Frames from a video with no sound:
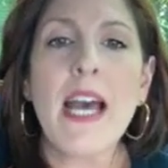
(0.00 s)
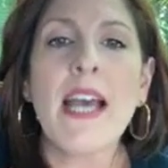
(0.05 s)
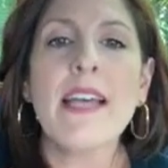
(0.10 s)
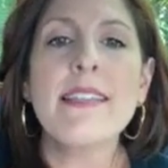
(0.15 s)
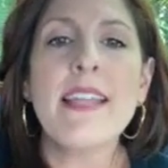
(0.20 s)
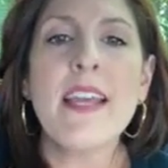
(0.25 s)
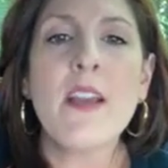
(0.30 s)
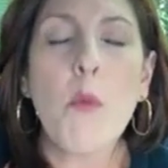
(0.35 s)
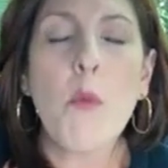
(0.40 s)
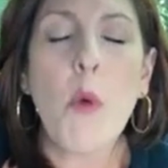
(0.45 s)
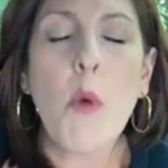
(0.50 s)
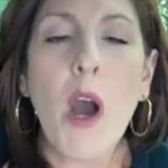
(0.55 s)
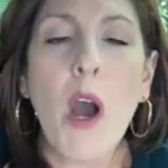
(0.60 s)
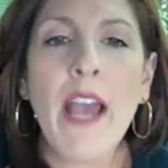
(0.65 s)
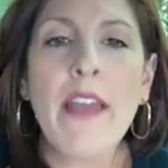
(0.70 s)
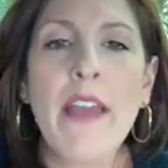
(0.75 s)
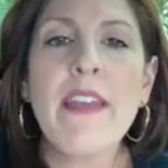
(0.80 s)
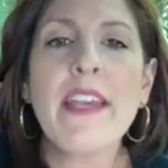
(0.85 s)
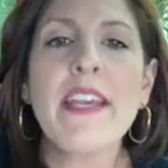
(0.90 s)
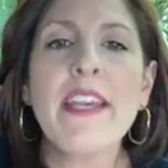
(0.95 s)
I say
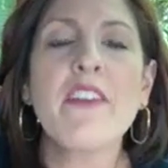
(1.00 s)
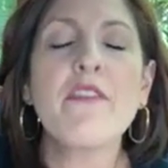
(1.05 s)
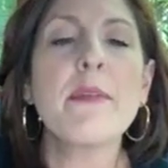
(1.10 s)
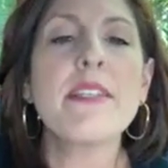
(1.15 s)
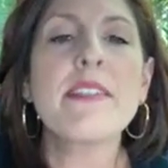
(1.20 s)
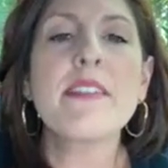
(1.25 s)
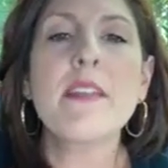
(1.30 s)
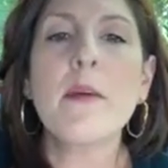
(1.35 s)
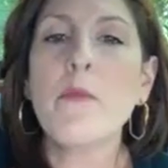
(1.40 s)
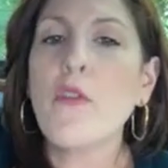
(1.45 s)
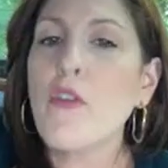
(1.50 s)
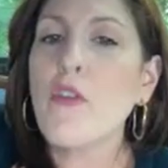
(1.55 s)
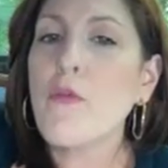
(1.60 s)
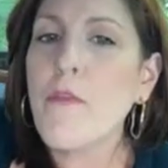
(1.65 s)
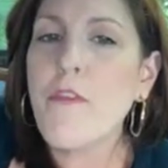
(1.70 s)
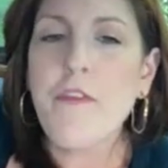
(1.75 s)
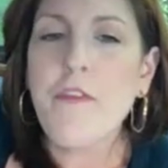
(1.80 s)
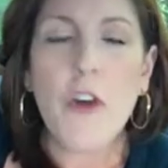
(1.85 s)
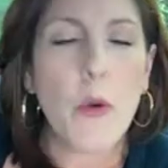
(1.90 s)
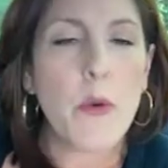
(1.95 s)
why, they give me some
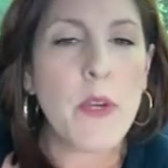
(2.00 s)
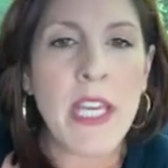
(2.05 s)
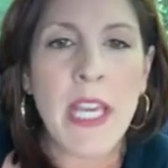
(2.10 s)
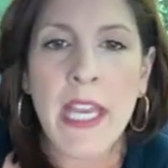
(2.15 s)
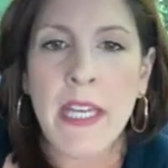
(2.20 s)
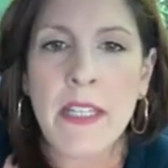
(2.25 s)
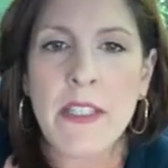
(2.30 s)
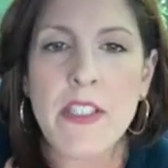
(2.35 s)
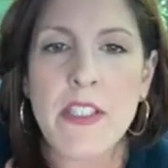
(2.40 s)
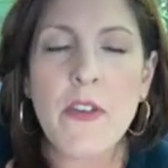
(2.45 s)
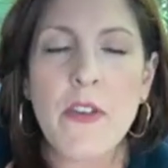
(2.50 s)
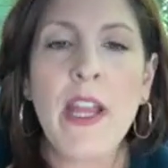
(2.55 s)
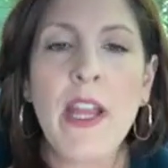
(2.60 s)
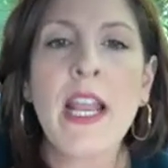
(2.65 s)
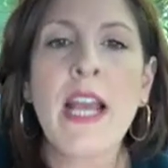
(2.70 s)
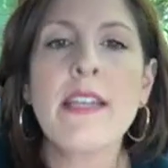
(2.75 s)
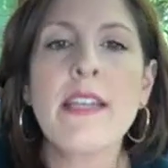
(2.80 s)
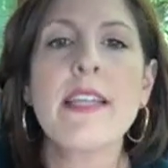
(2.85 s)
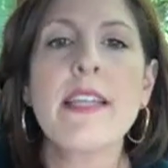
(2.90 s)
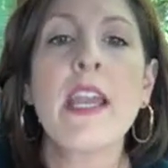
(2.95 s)
phony answer,
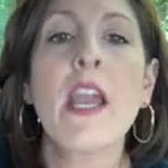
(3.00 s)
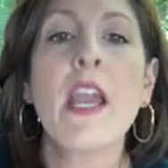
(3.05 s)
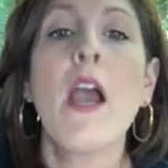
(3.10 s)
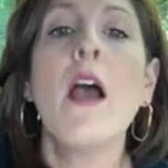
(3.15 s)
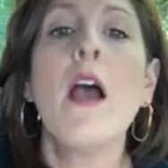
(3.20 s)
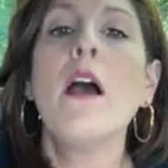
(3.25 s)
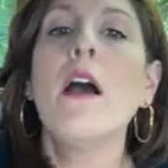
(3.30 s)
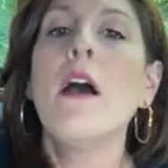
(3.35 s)
and I say,